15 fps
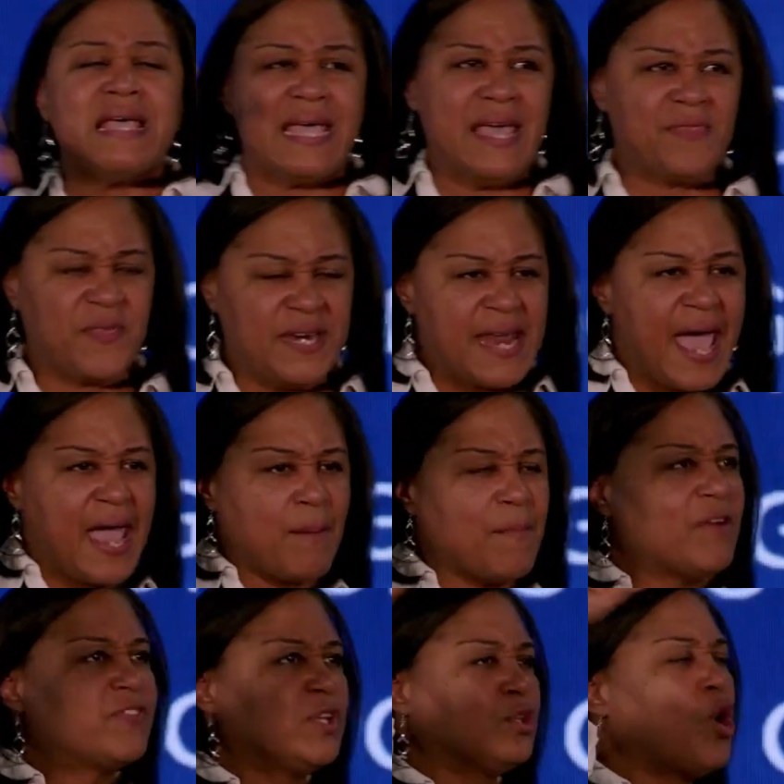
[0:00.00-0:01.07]
in the name
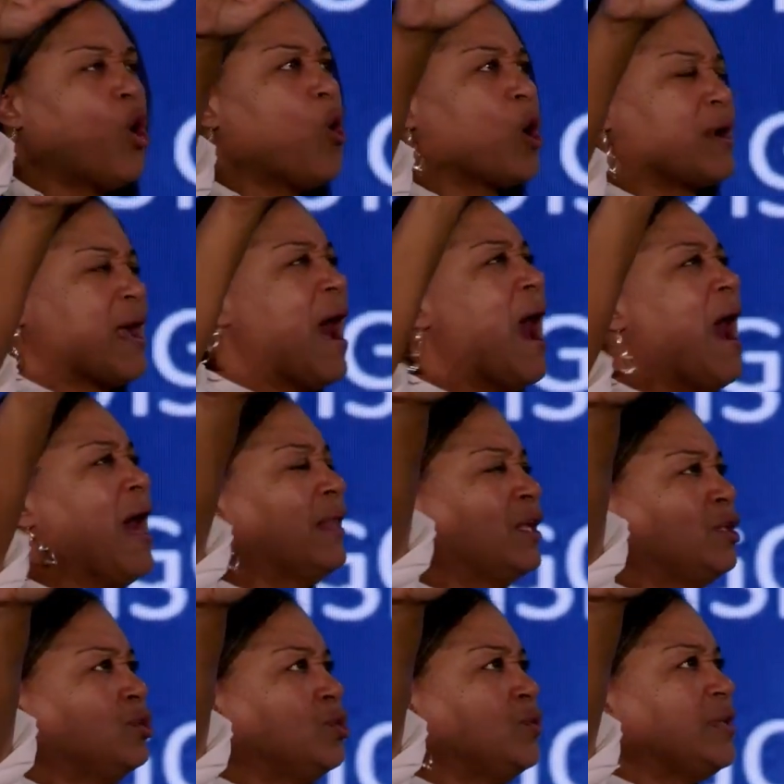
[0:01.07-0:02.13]
of the Lord.
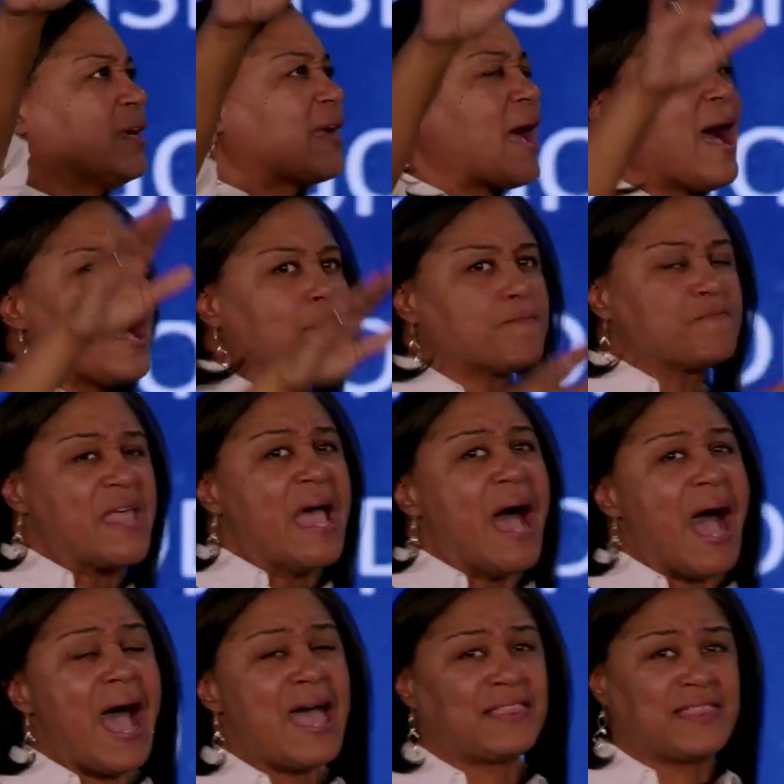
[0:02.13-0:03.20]
Hallelujah, God.
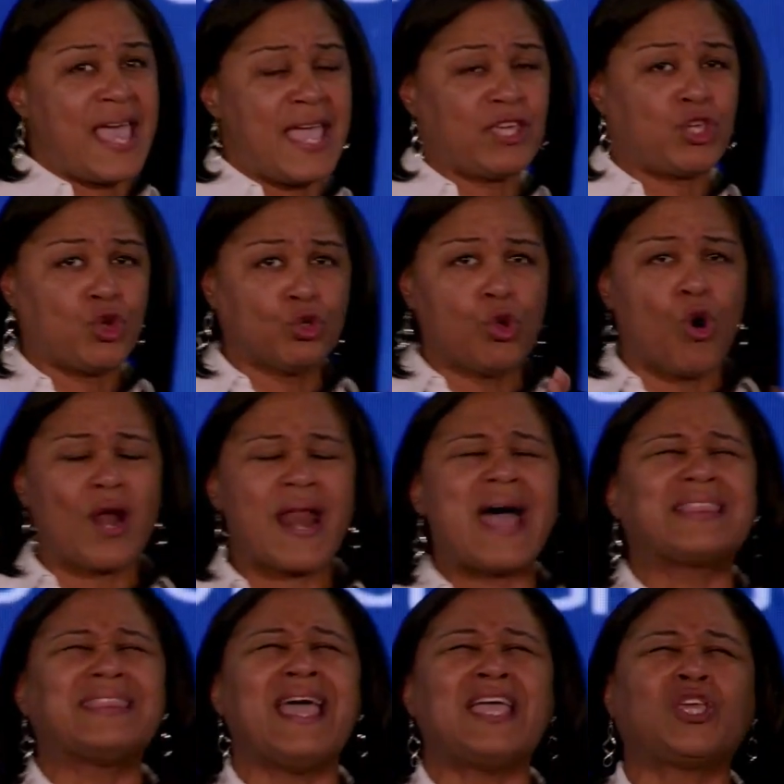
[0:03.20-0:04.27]
I thank you, Lord. I
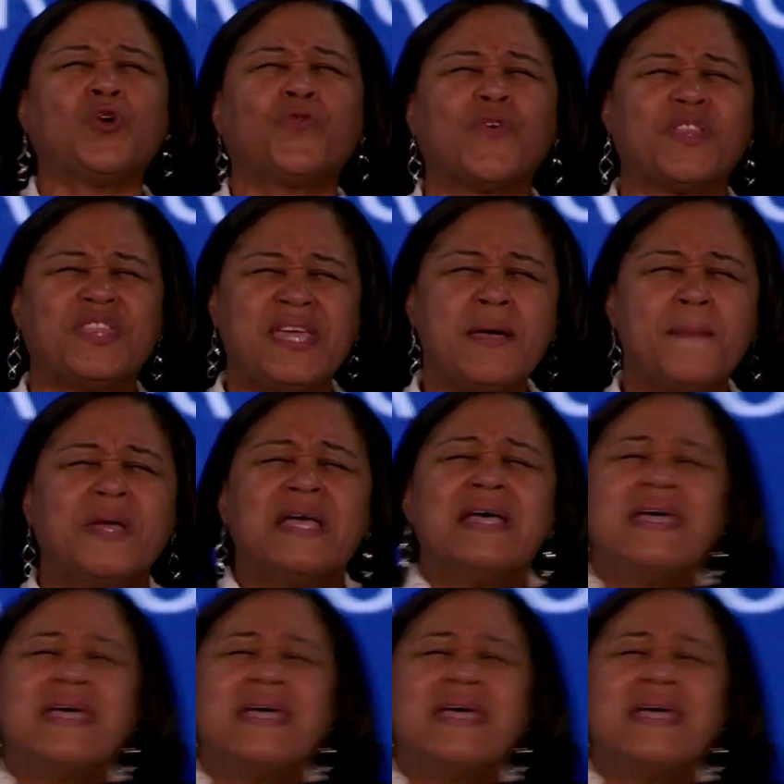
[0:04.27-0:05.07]
thank you for them,